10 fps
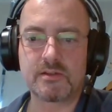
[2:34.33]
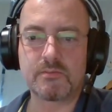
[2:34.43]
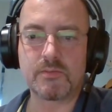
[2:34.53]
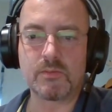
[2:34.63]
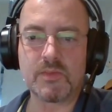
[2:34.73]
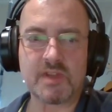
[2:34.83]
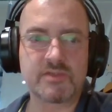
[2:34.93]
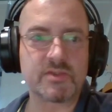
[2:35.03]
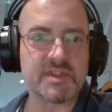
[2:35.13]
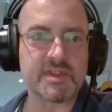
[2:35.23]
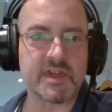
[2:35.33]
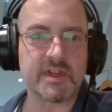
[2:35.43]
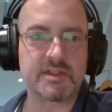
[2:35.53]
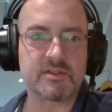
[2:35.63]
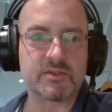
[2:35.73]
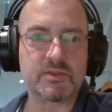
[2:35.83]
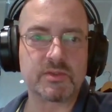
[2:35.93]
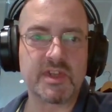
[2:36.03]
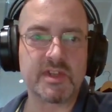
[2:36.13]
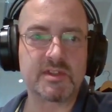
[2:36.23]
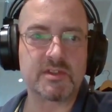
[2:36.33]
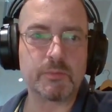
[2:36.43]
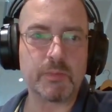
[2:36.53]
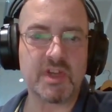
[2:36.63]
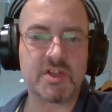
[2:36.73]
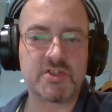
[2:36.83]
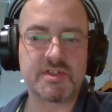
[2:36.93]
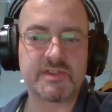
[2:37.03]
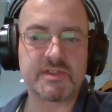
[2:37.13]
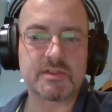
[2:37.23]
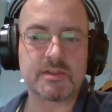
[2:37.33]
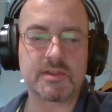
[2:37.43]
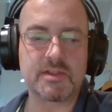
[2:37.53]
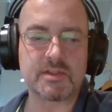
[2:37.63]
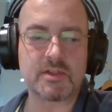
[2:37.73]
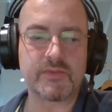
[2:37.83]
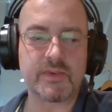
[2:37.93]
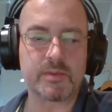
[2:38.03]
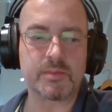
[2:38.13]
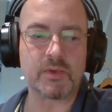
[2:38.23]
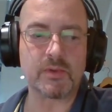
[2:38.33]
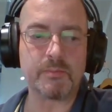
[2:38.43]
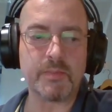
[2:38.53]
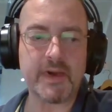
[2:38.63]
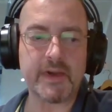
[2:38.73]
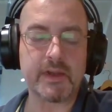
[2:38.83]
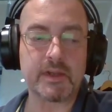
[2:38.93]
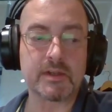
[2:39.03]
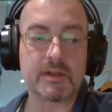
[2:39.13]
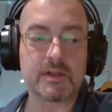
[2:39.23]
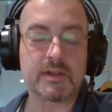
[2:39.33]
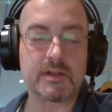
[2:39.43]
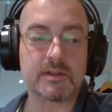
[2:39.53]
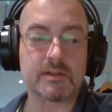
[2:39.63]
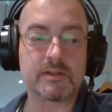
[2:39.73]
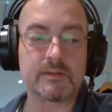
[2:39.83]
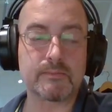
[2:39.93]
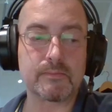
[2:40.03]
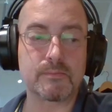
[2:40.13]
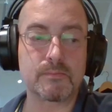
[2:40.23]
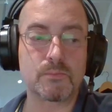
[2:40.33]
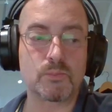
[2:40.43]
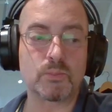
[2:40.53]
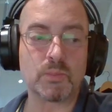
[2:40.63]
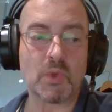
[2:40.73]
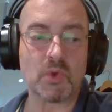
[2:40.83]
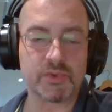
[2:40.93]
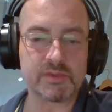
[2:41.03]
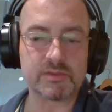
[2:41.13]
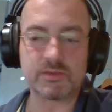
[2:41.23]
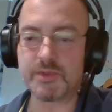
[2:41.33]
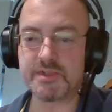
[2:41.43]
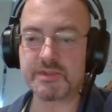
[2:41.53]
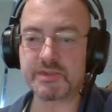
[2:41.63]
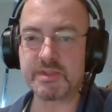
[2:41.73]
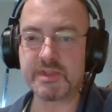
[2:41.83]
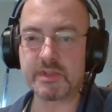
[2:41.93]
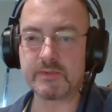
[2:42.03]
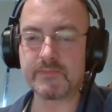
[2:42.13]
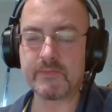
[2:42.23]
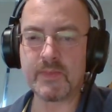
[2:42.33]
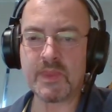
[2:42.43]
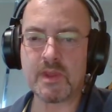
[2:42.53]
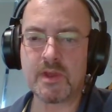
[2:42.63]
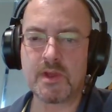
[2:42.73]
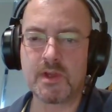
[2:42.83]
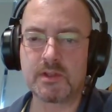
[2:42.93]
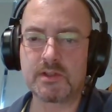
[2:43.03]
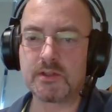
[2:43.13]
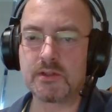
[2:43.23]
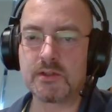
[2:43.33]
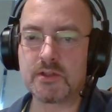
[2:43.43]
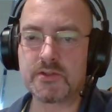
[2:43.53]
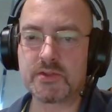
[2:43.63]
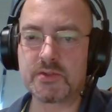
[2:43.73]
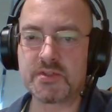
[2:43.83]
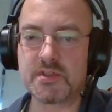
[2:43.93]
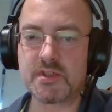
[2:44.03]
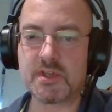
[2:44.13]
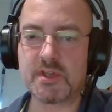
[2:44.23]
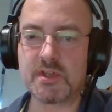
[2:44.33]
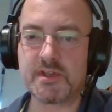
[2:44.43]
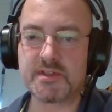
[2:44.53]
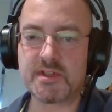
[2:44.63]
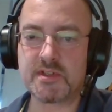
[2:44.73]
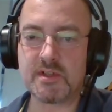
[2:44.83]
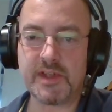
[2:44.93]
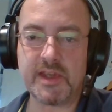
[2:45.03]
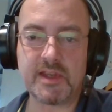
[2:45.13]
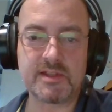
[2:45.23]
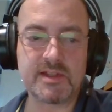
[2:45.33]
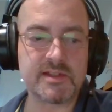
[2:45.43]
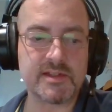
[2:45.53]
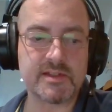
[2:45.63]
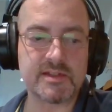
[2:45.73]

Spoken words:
Nextdoor decided to get the pages discoverable by Google, which is a good thing. The not so good thing is that the link that you